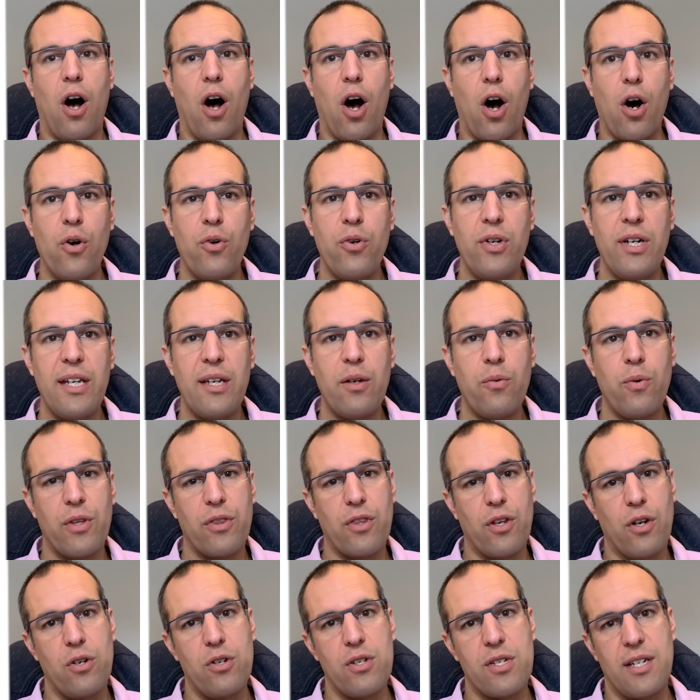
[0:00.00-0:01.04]
only when
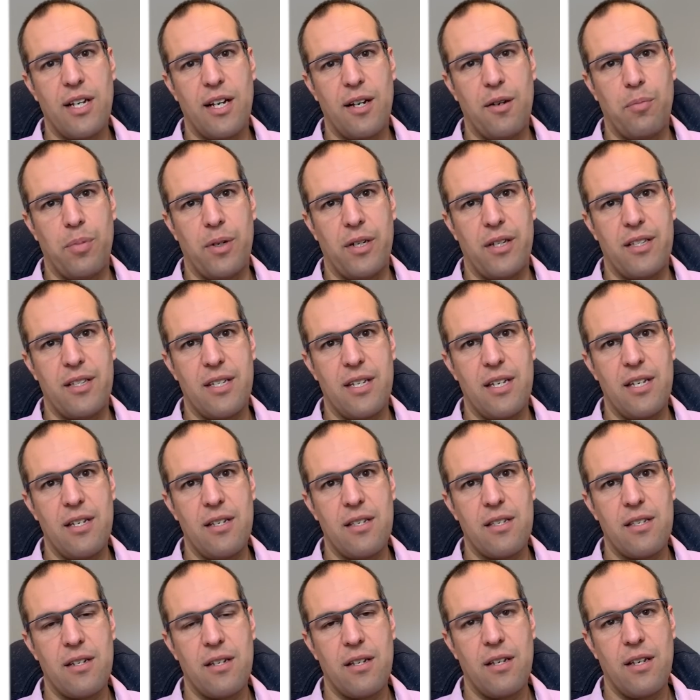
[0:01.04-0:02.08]
those
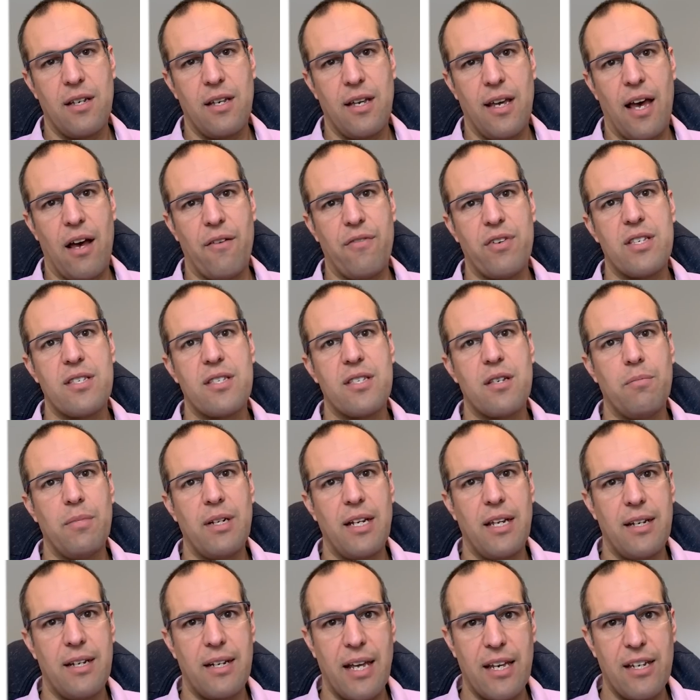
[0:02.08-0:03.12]
liabilities have a
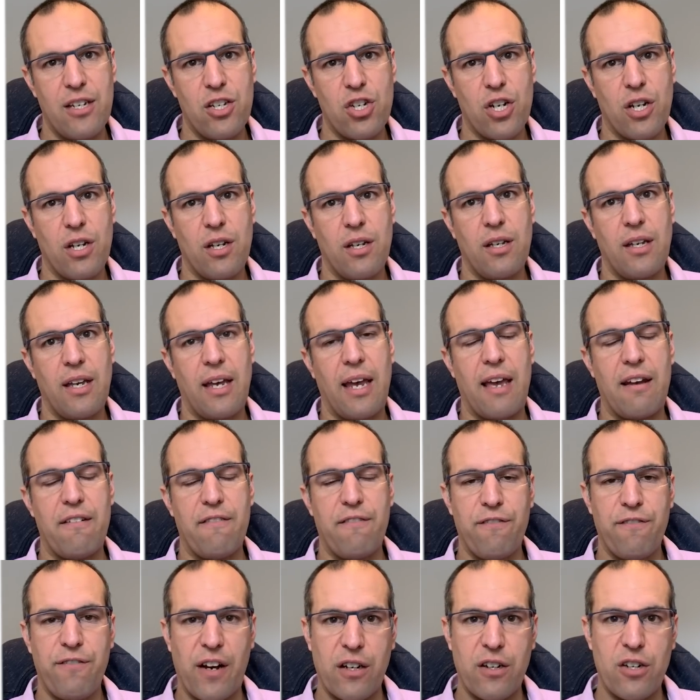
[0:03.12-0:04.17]
similar nature and
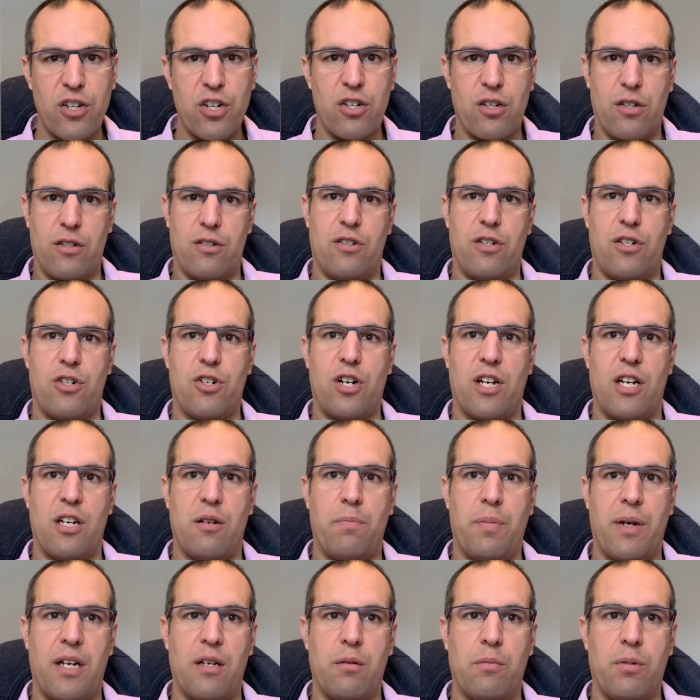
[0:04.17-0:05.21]
function to
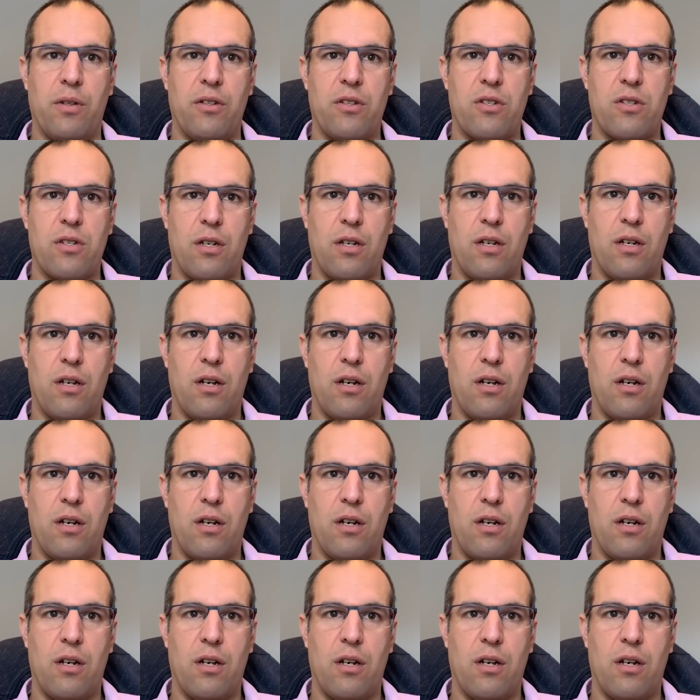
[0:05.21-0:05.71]
trade payables.